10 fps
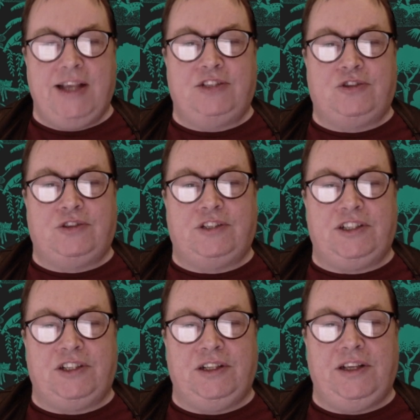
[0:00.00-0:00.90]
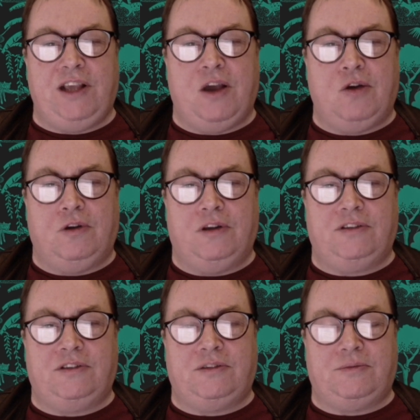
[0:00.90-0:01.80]
He's traditionally
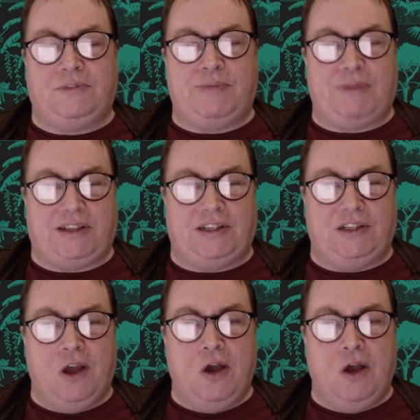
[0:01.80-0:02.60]
depicted